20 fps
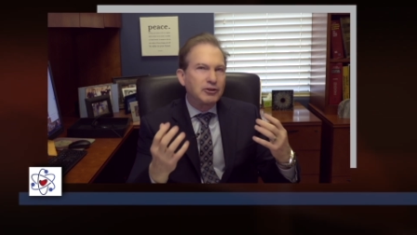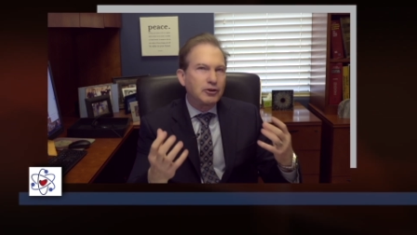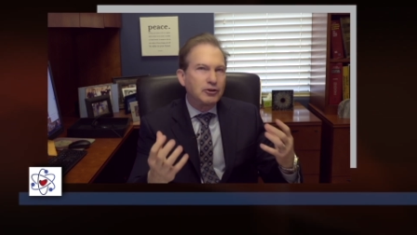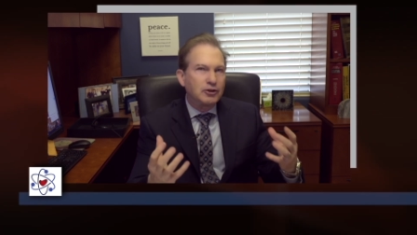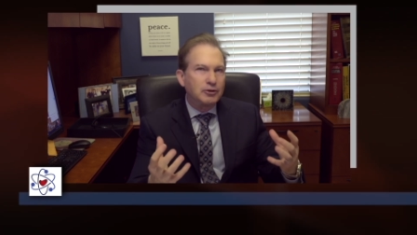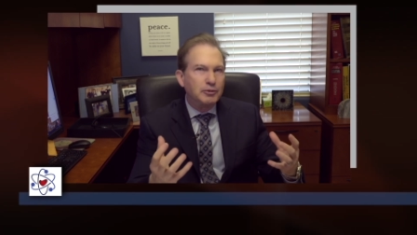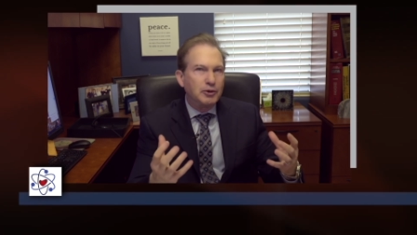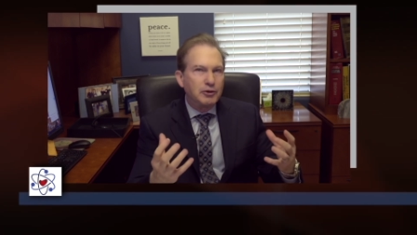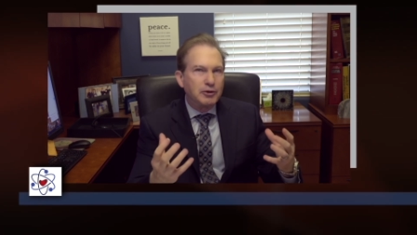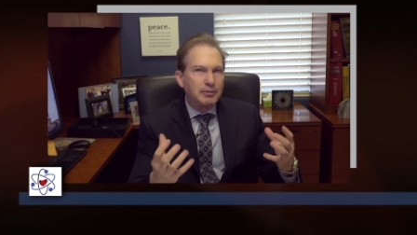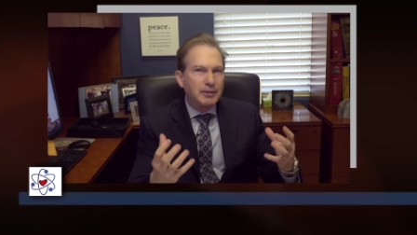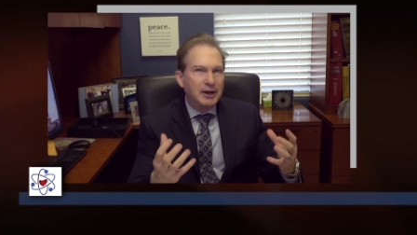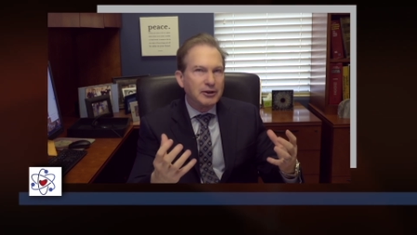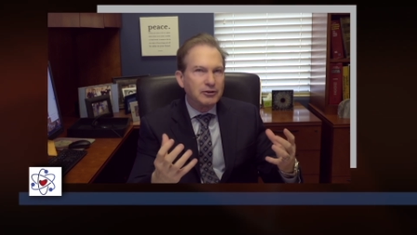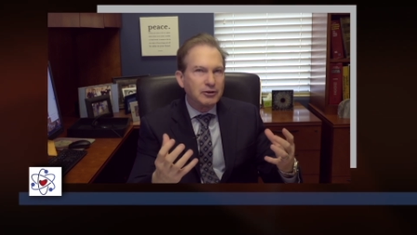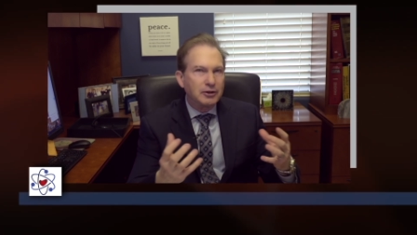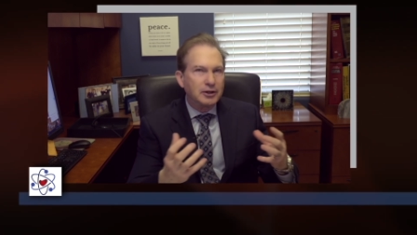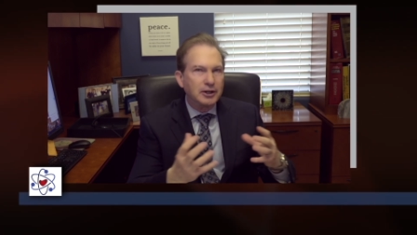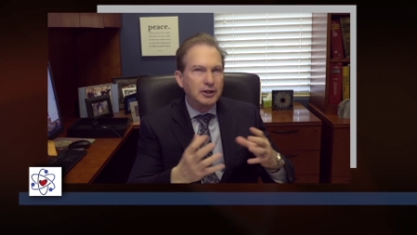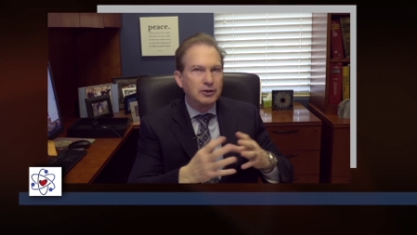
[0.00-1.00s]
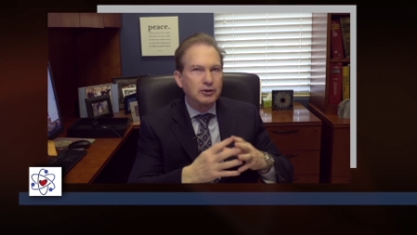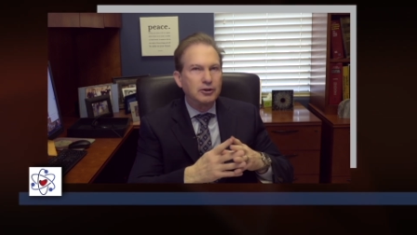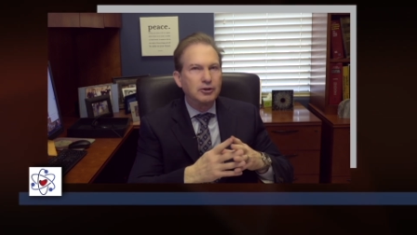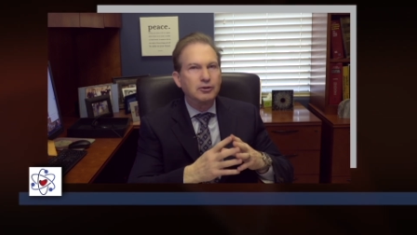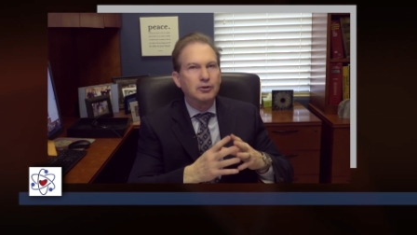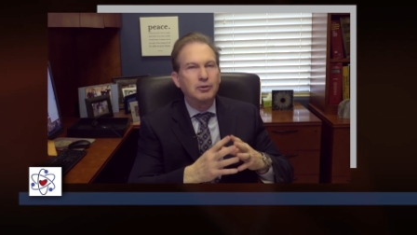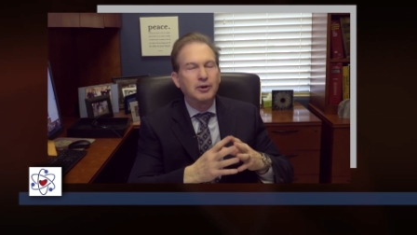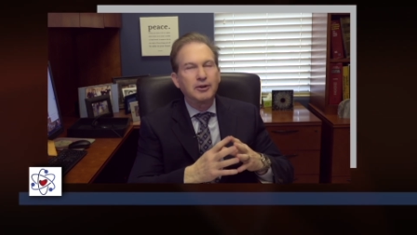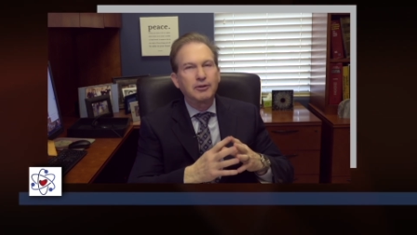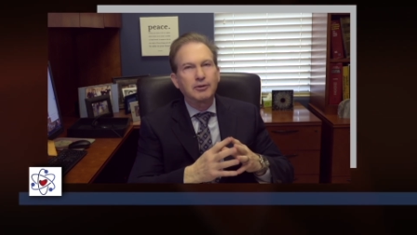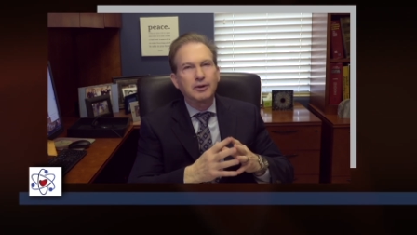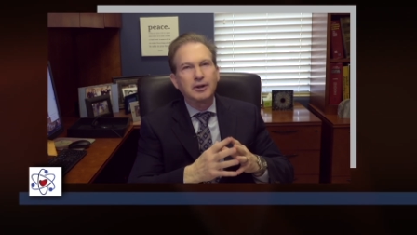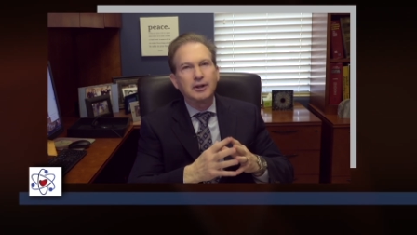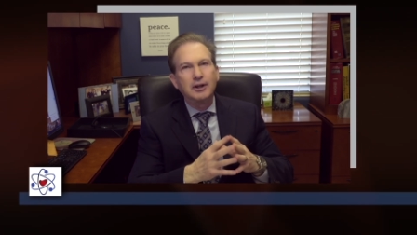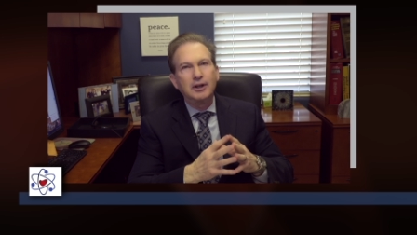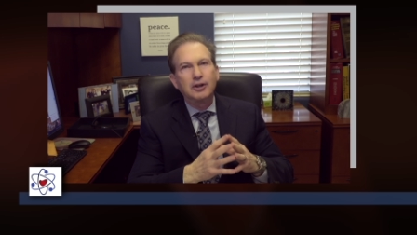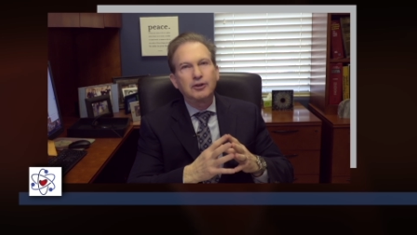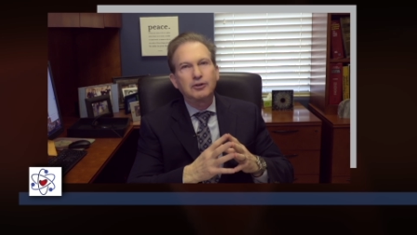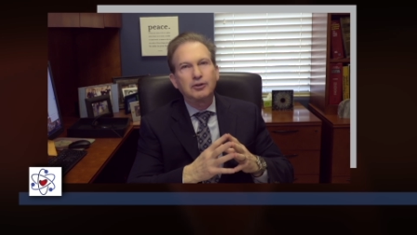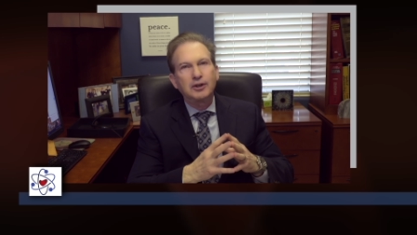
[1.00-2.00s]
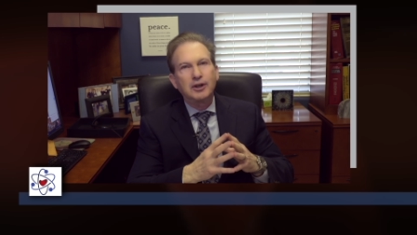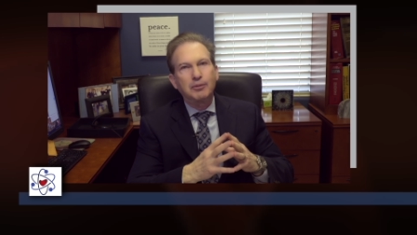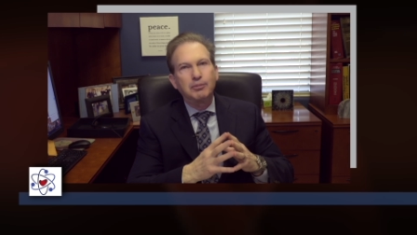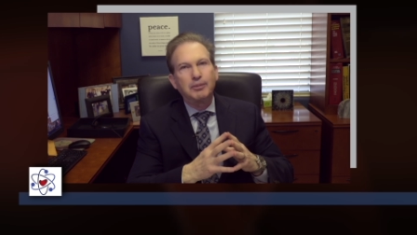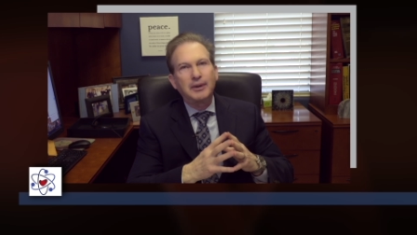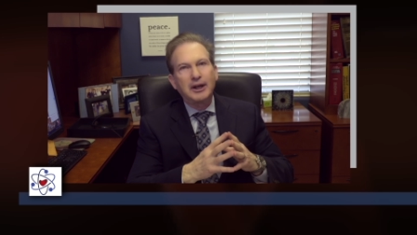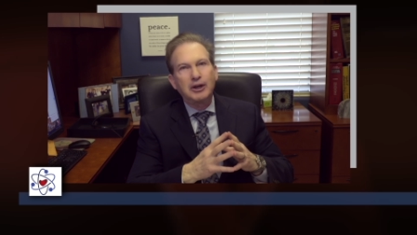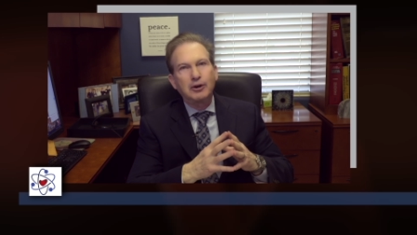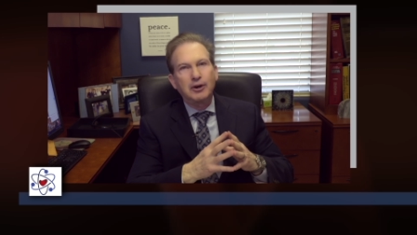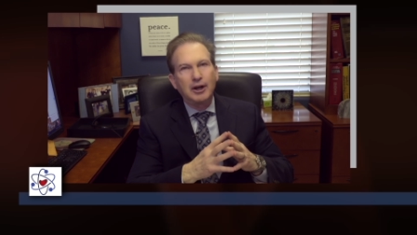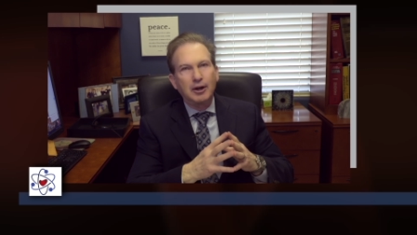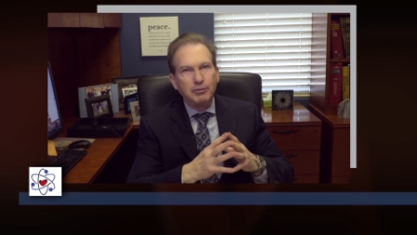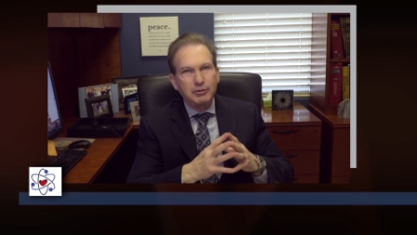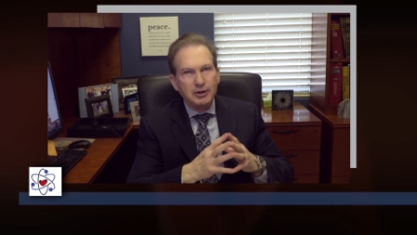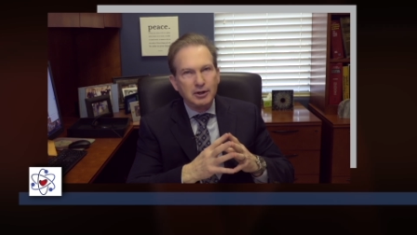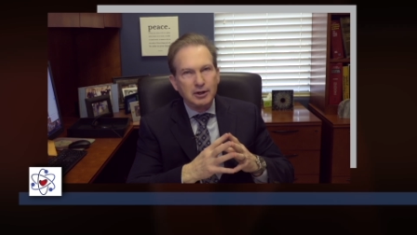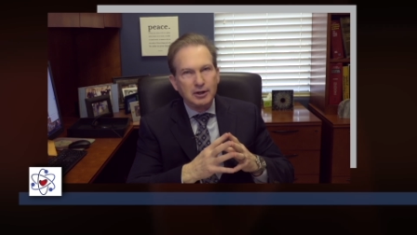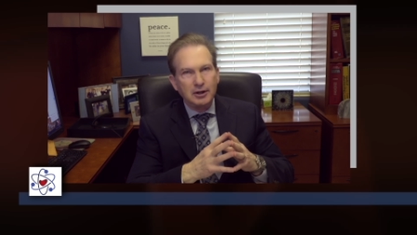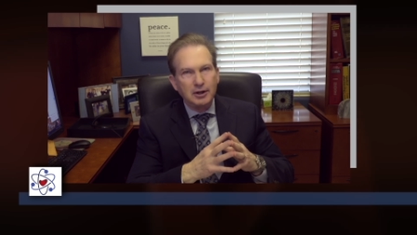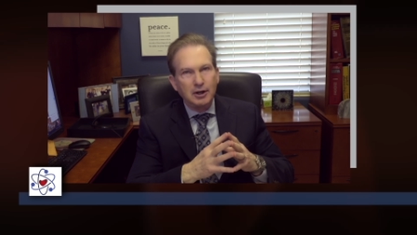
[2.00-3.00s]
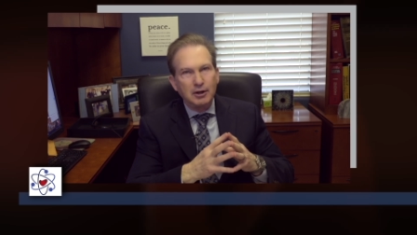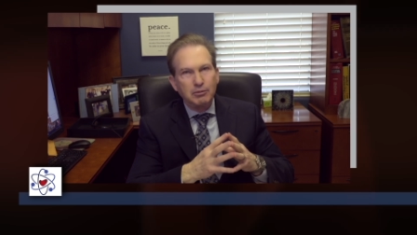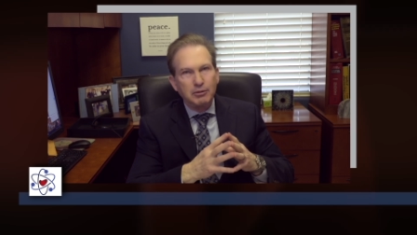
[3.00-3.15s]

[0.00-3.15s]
the smooth muscle in your urethra so you get better emptying